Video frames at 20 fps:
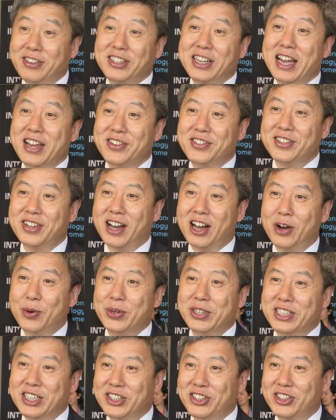to change how
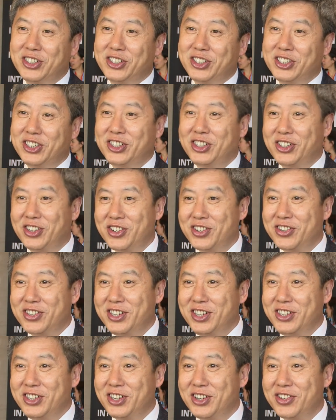we teach teachers.
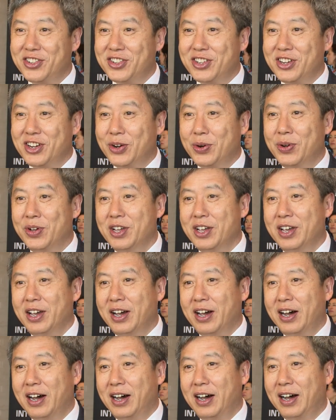Teachers, you know,
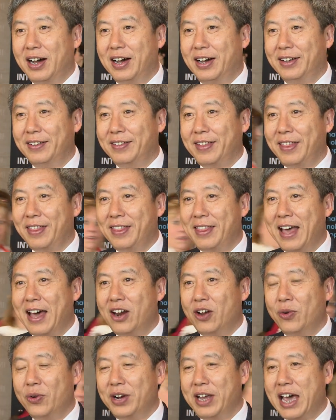
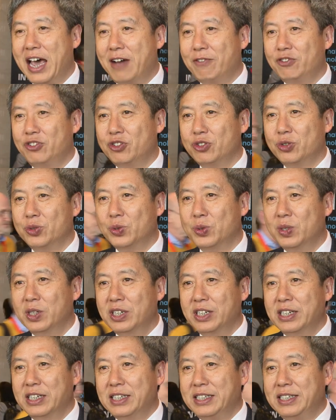not only have to
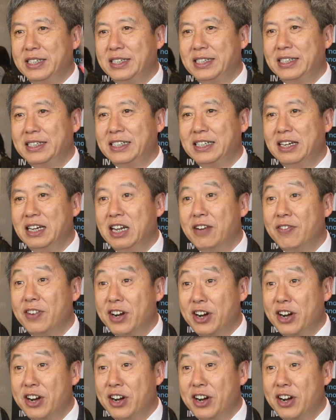deliver